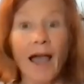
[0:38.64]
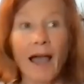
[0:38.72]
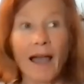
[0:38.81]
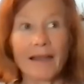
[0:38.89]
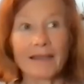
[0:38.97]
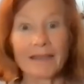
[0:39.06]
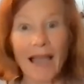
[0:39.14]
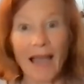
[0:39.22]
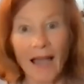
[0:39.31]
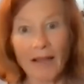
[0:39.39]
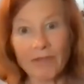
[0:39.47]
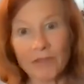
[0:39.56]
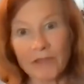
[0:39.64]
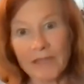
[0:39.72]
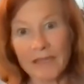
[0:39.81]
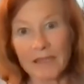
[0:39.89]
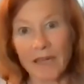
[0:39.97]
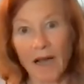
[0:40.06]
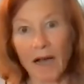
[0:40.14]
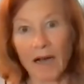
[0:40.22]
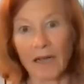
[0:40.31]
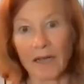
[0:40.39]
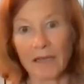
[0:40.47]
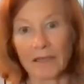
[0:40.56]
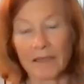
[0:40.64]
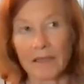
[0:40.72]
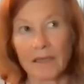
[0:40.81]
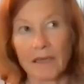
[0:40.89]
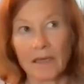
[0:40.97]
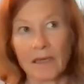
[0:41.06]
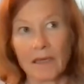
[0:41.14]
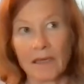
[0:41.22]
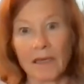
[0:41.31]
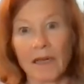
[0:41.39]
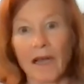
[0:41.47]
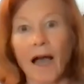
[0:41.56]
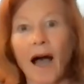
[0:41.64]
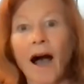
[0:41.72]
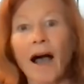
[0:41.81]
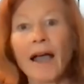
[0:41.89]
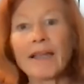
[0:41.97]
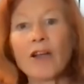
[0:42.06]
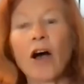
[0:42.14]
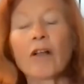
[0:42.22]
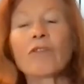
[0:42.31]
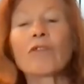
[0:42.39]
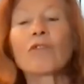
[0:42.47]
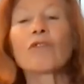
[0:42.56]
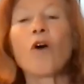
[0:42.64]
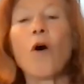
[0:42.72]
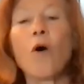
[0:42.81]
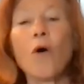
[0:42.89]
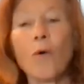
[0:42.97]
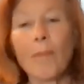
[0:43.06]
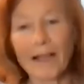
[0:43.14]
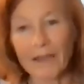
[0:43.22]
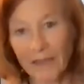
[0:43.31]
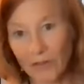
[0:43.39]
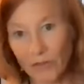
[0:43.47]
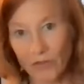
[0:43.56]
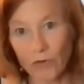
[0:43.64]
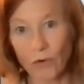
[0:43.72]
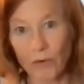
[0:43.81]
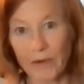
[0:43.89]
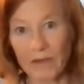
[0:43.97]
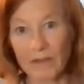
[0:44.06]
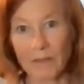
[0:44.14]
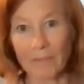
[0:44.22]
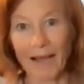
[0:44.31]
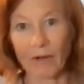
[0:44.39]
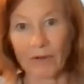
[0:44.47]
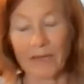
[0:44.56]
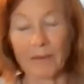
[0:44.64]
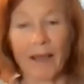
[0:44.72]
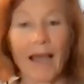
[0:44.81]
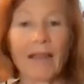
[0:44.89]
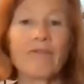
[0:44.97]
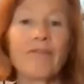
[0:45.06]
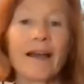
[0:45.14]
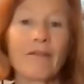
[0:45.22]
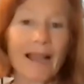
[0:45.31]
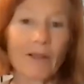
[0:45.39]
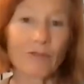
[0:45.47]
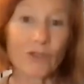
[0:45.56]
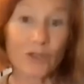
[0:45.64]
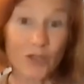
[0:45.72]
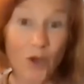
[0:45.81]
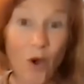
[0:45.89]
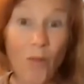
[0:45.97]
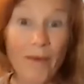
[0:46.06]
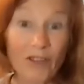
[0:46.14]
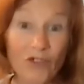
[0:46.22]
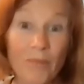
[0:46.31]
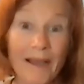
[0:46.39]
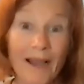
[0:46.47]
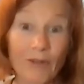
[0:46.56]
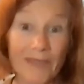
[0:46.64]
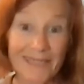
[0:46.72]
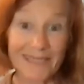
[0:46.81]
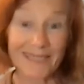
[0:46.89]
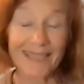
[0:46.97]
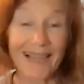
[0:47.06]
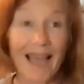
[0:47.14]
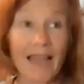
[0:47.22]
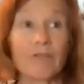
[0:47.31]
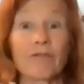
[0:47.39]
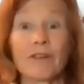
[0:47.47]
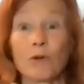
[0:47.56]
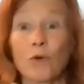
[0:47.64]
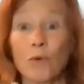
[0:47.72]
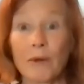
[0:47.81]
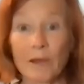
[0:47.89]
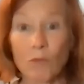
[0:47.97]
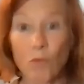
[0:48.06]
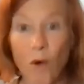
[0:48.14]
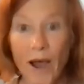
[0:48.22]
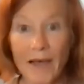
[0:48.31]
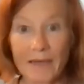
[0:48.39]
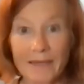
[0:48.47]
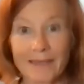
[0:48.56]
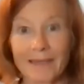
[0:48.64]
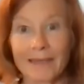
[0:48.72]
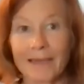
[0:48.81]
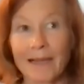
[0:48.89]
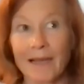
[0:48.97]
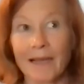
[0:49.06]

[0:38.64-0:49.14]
And after he died, I got so many stories about him. I found out so much about his life and who he was and